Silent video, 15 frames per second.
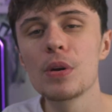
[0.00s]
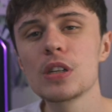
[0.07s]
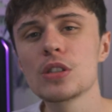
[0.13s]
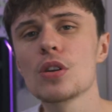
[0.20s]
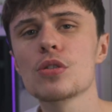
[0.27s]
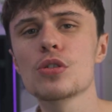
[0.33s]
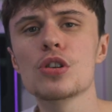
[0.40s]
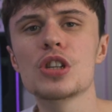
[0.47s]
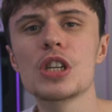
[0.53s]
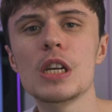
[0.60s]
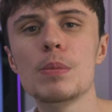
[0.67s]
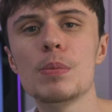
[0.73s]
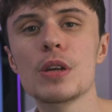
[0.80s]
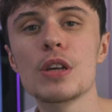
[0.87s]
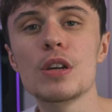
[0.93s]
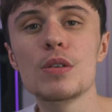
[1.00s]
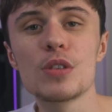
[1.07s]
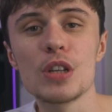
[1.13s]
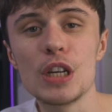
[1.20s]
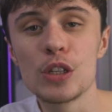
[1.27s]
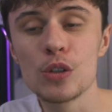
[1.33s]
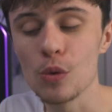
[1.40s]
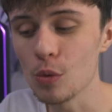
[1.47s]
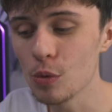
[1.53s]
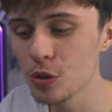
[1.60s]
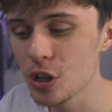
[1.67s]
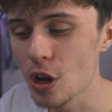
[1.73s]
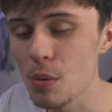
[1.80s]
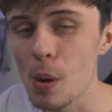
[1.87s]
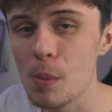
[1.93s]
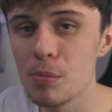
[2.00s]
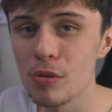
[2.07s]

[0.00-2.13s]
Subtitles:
But it's not just GPUs, it's also